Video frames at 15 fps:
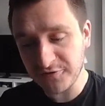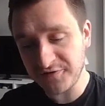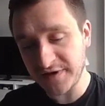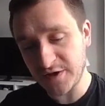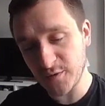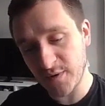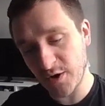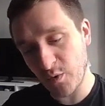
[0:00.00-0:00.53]
thing
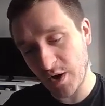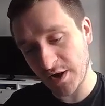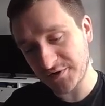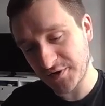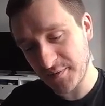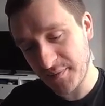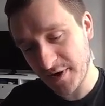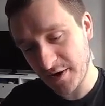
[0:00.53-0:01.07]
you might
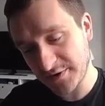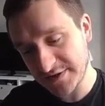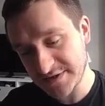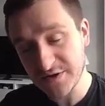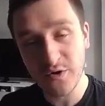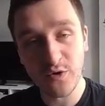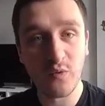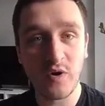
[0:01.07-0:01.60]
wonder about
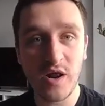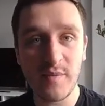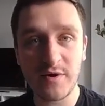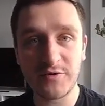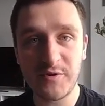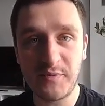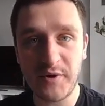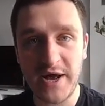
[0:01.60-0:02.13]
is what
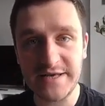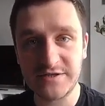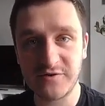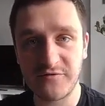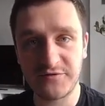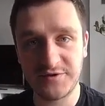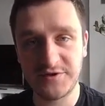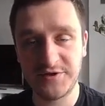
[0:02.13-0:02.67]
about the price of
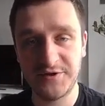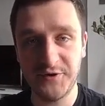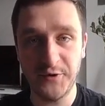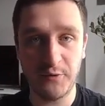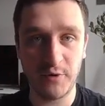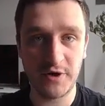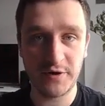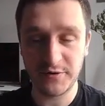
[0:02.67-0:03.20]

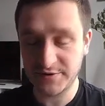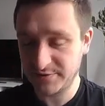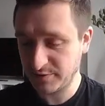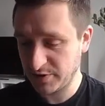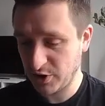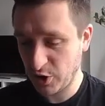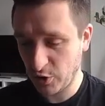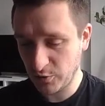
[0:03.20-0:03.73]
Ethereum? Whether it
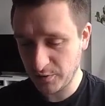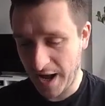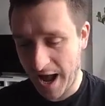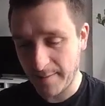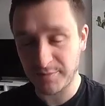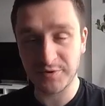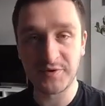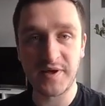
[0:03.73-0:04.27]
will go
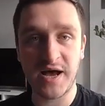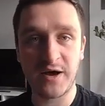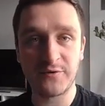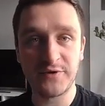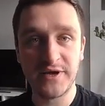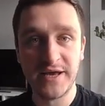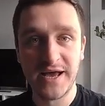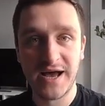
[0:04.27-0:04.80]
up and
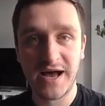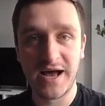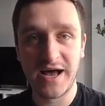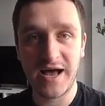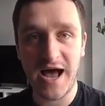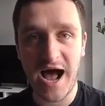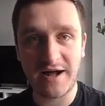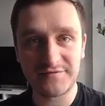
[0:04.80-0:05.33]
down
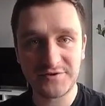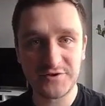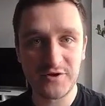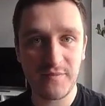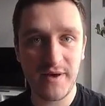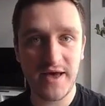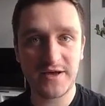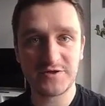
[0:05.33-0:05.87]
uh, after the
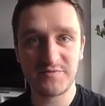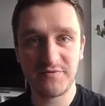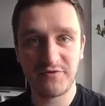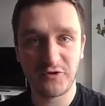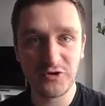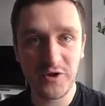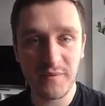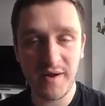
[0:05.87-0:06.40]
match,
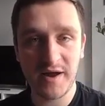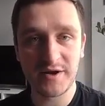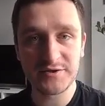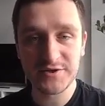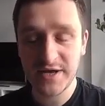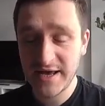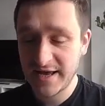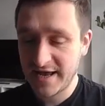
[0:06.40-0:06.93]
before the
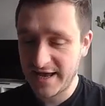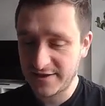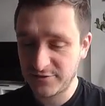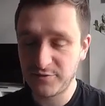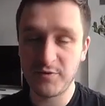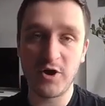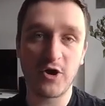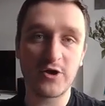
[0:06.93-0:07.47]
match? And
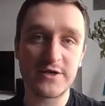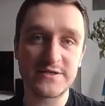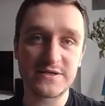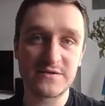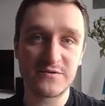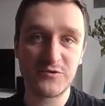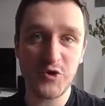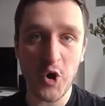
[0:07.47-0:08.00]
to be honest,
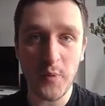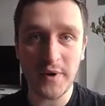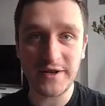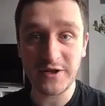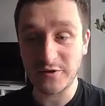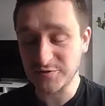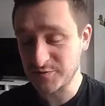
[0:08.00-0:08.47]
nobody knows